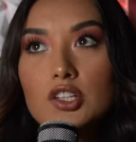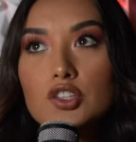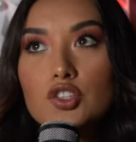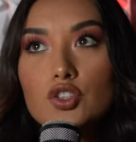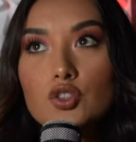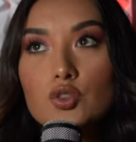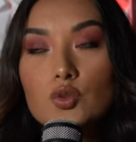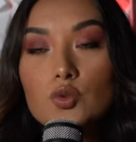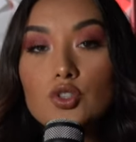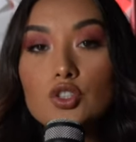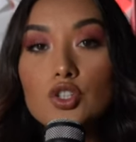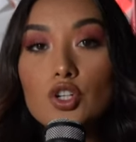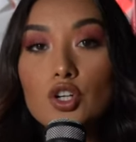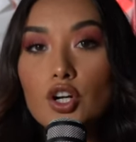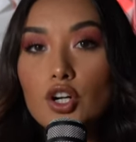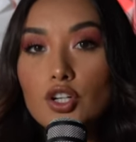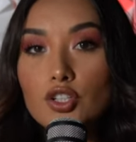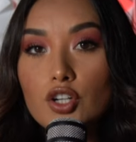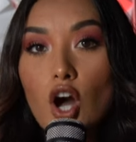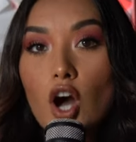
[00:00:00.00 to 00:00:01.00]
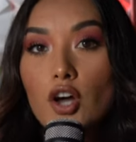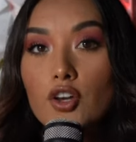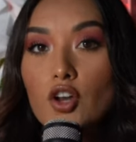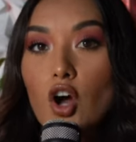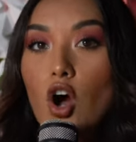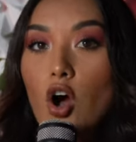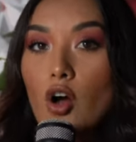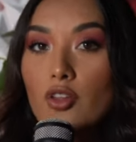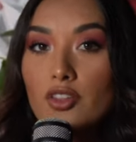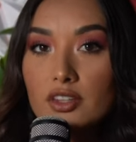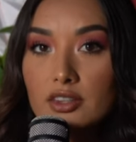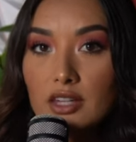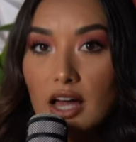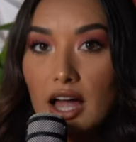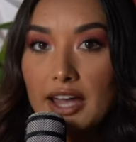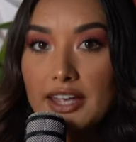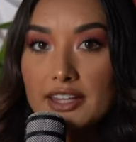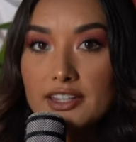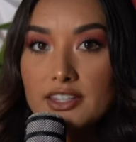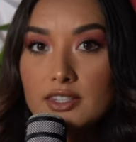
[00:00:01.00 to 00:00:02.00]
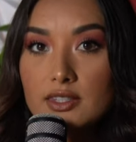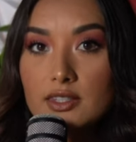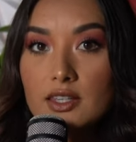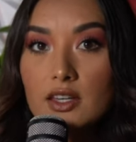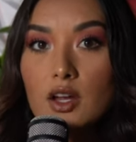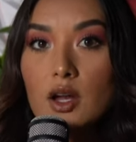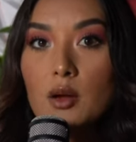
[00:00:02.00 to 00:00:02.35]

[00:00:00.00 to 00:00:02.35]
to turn on all the lights